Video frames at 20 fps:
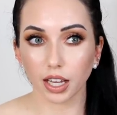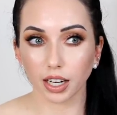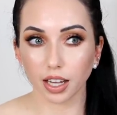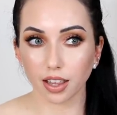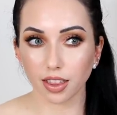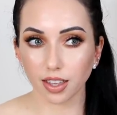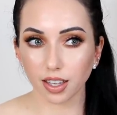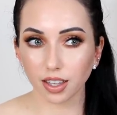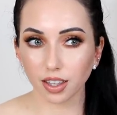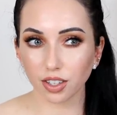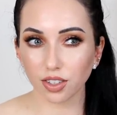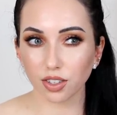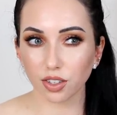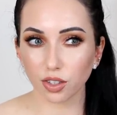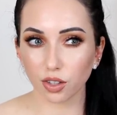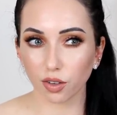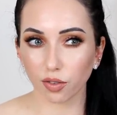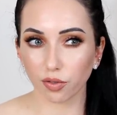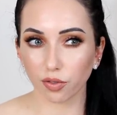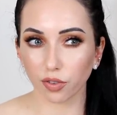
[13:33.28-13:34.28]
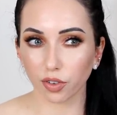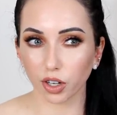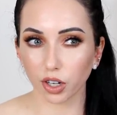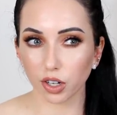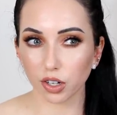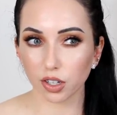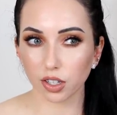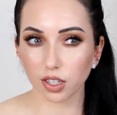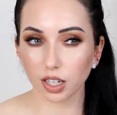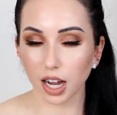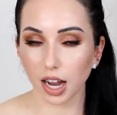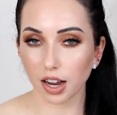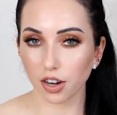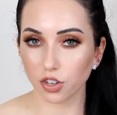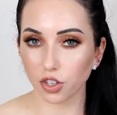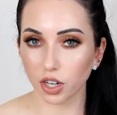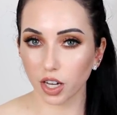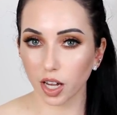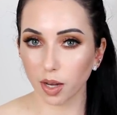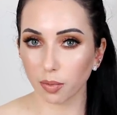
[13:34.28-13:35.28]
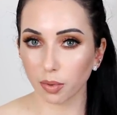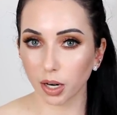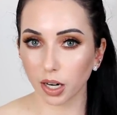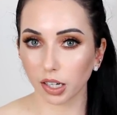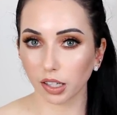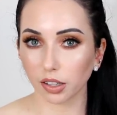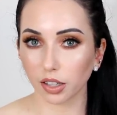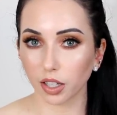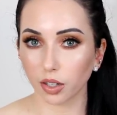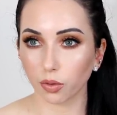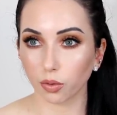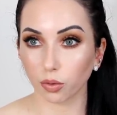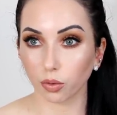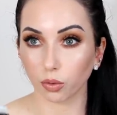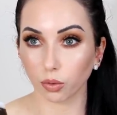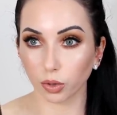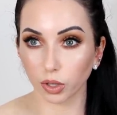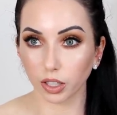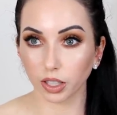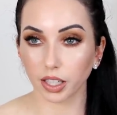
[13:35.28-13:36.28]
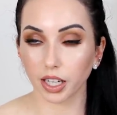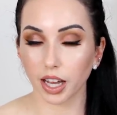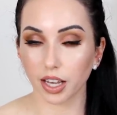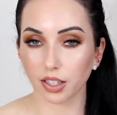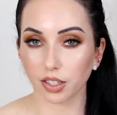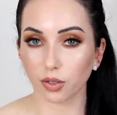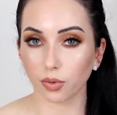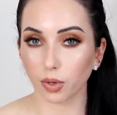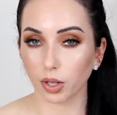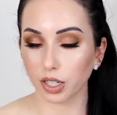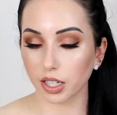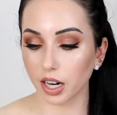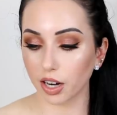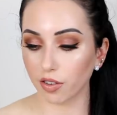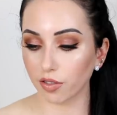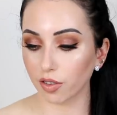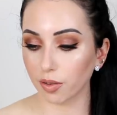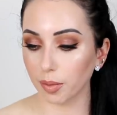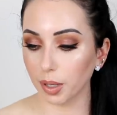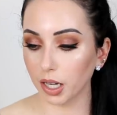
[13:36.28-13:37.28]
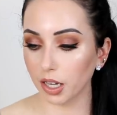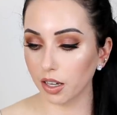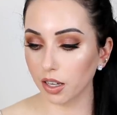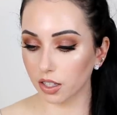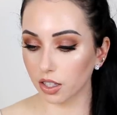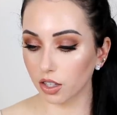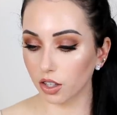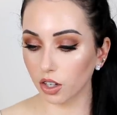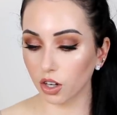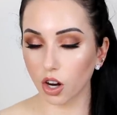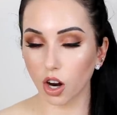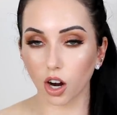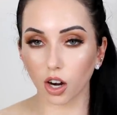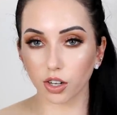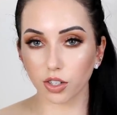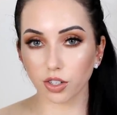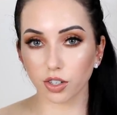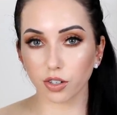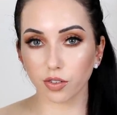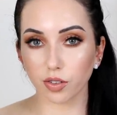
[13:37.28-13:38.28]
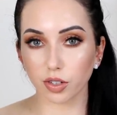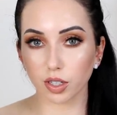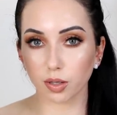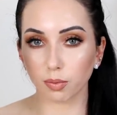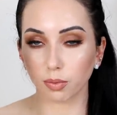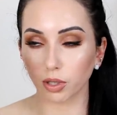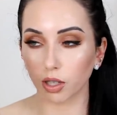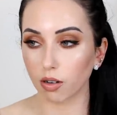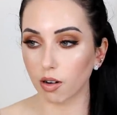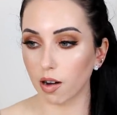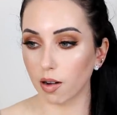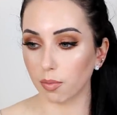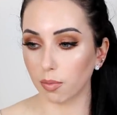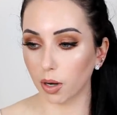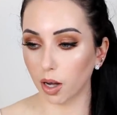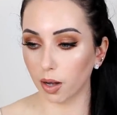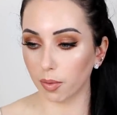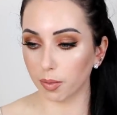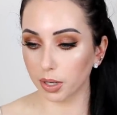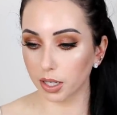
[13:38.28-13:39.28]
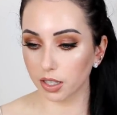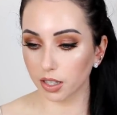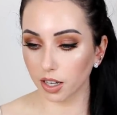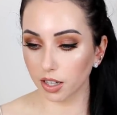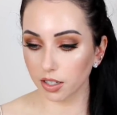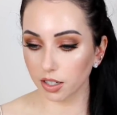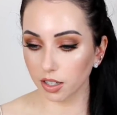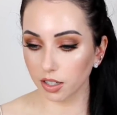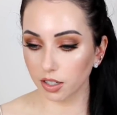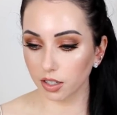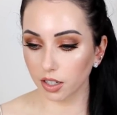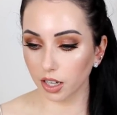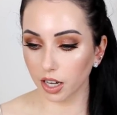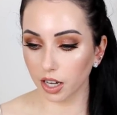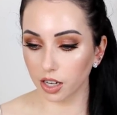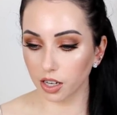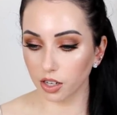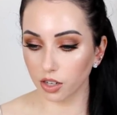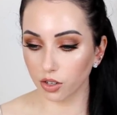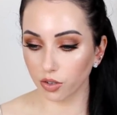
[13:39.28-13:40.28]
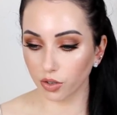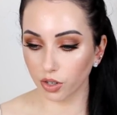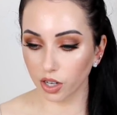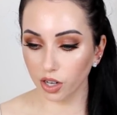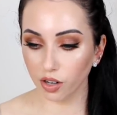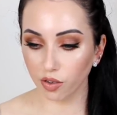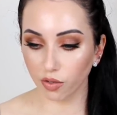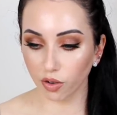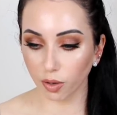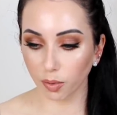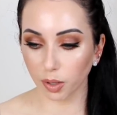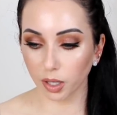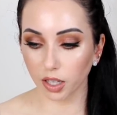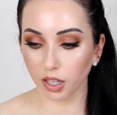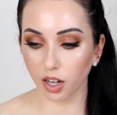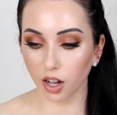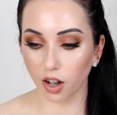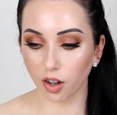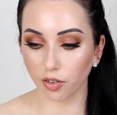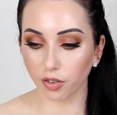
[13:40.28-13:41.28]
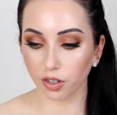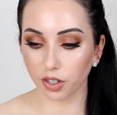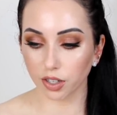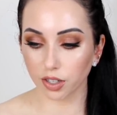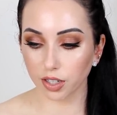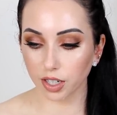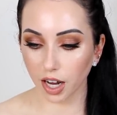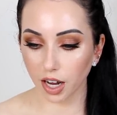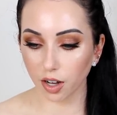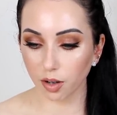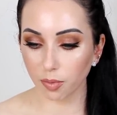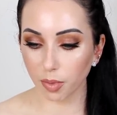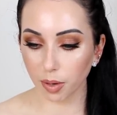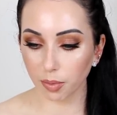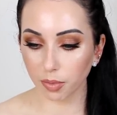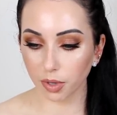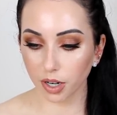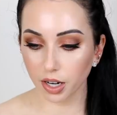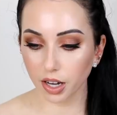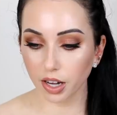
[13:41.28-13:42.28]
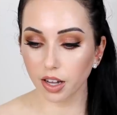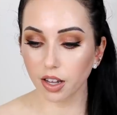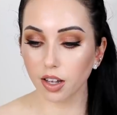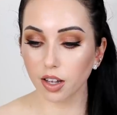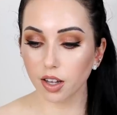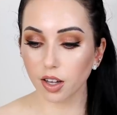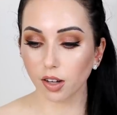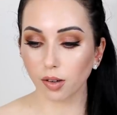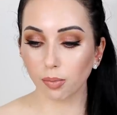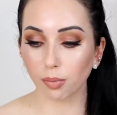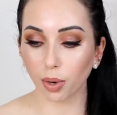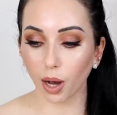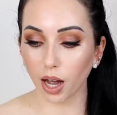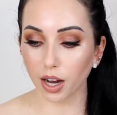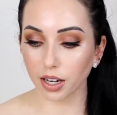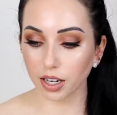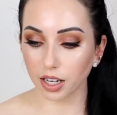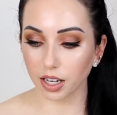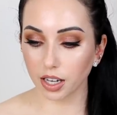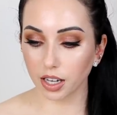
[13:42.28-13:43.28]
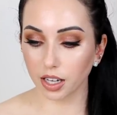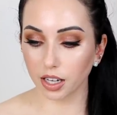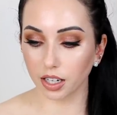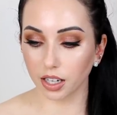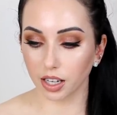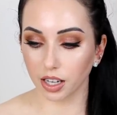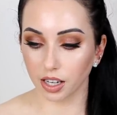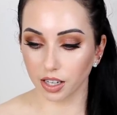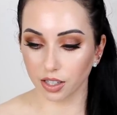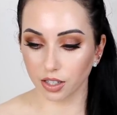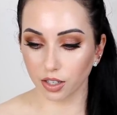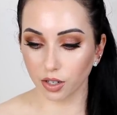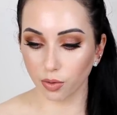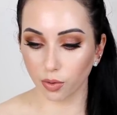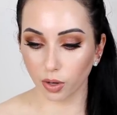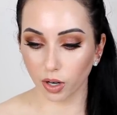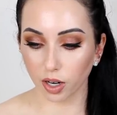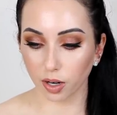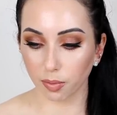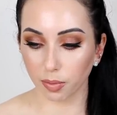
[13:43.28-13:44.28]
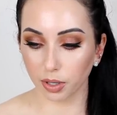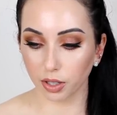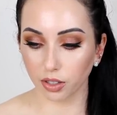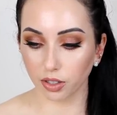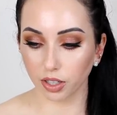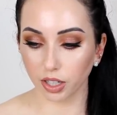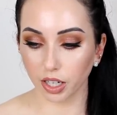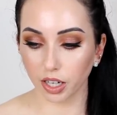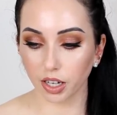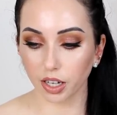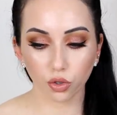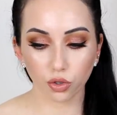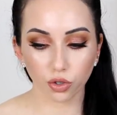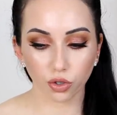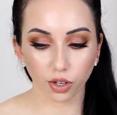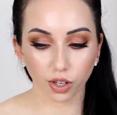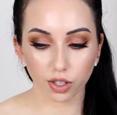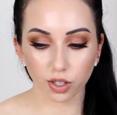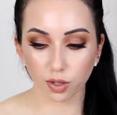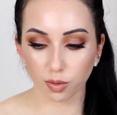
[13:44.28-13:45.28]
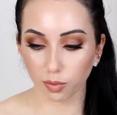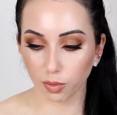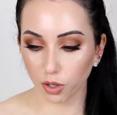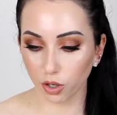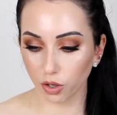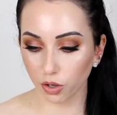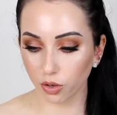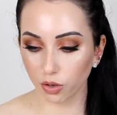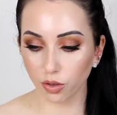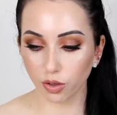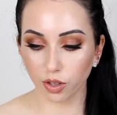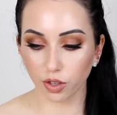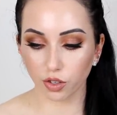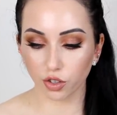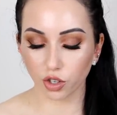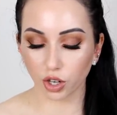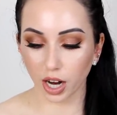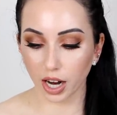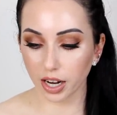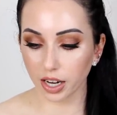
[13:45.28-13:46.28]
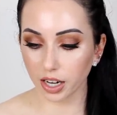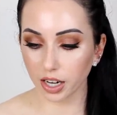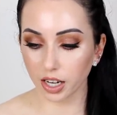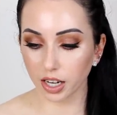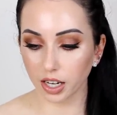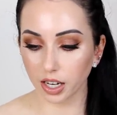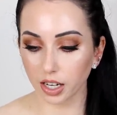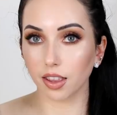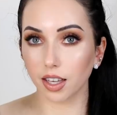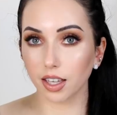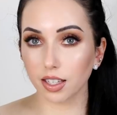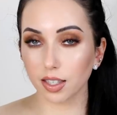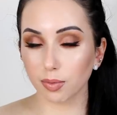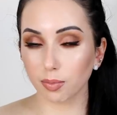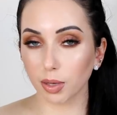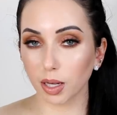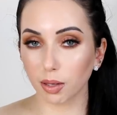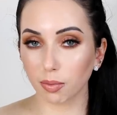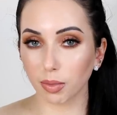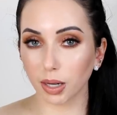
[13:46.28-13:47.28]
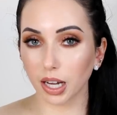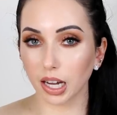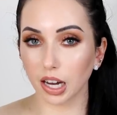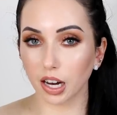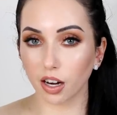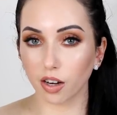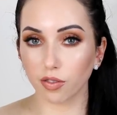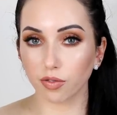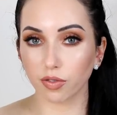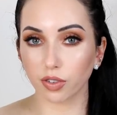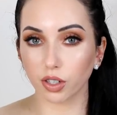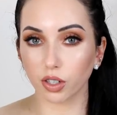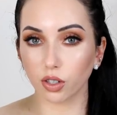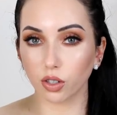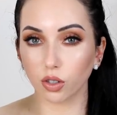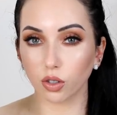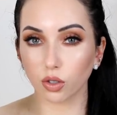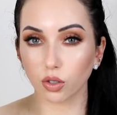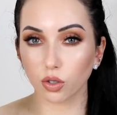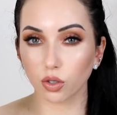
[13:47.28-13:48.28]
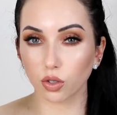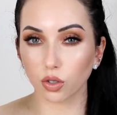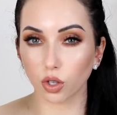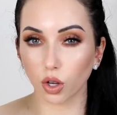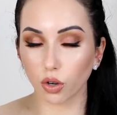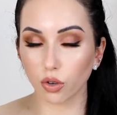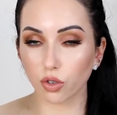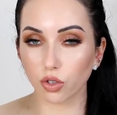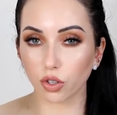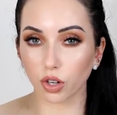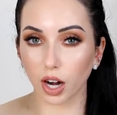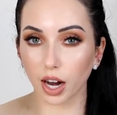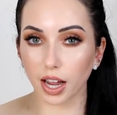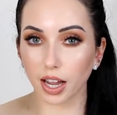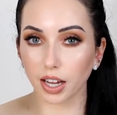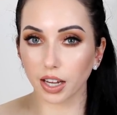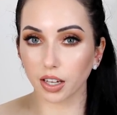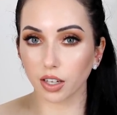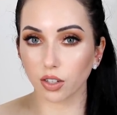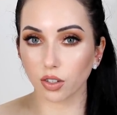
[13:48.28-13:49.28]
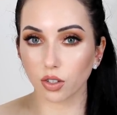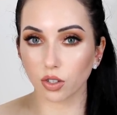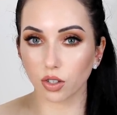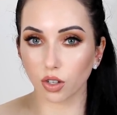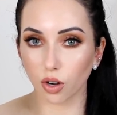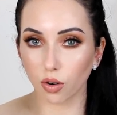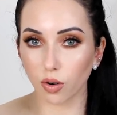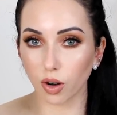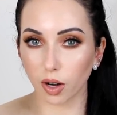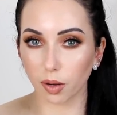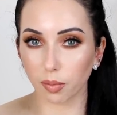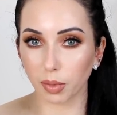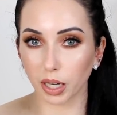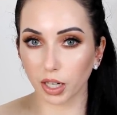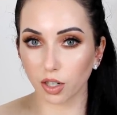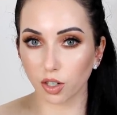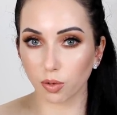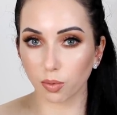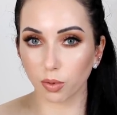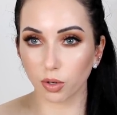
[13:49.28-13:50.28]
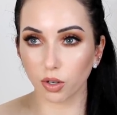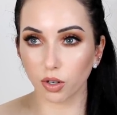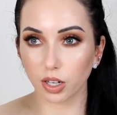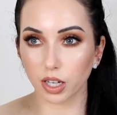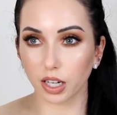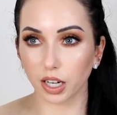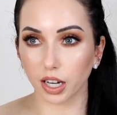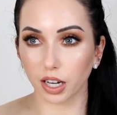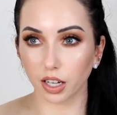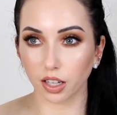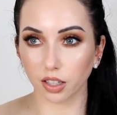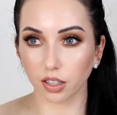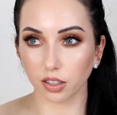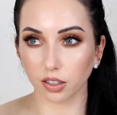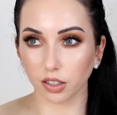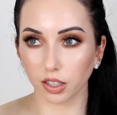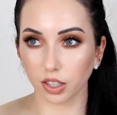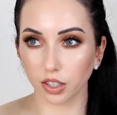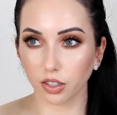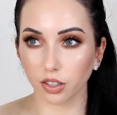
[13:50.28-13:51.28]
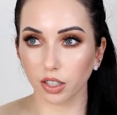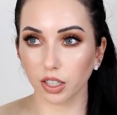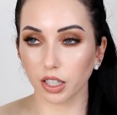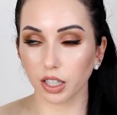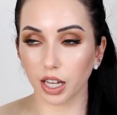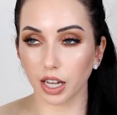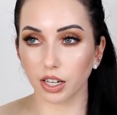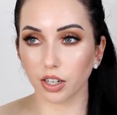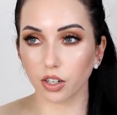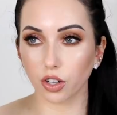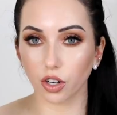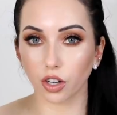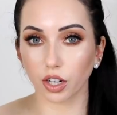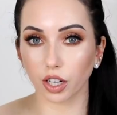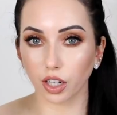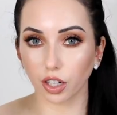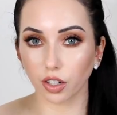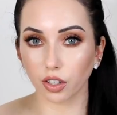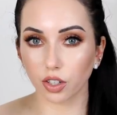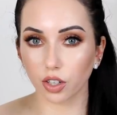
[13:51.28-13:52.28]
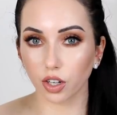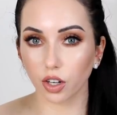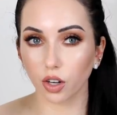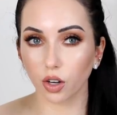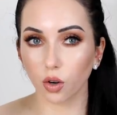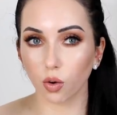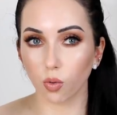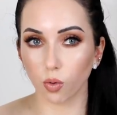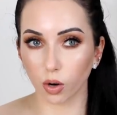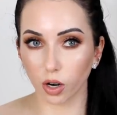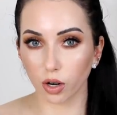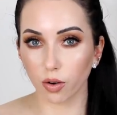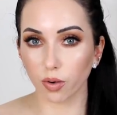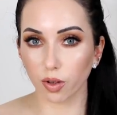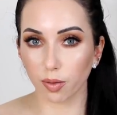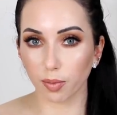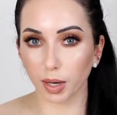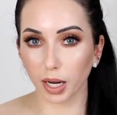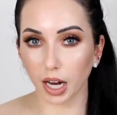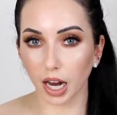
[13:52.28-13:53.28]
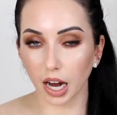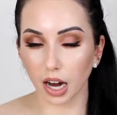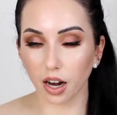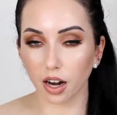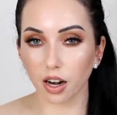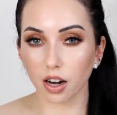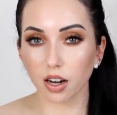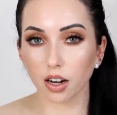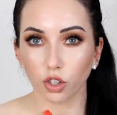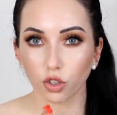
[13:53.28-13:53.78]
and I think this is the first I G K product that really hasn't worked out for me. This is the Car Service Blowout Balm. It says it's a unique formula that offers style memory, body, and easy workability. Ultra smooth, shiny. This made my hair feel so dry, so unmanageable, and I literally like couldn't work with my hair.